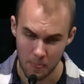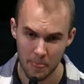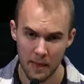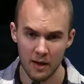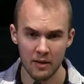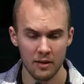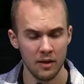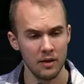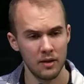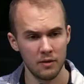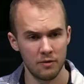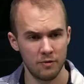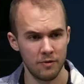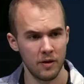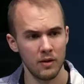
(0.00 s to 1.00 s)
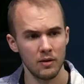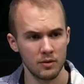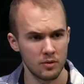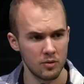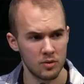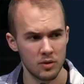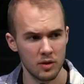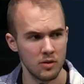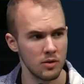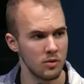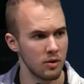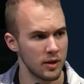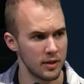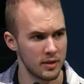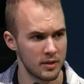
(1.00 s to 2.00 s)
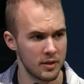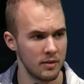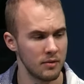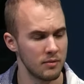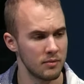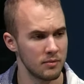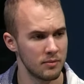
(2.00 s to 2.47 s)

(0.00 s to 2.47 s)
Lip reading: And yet he fell to such a great sin.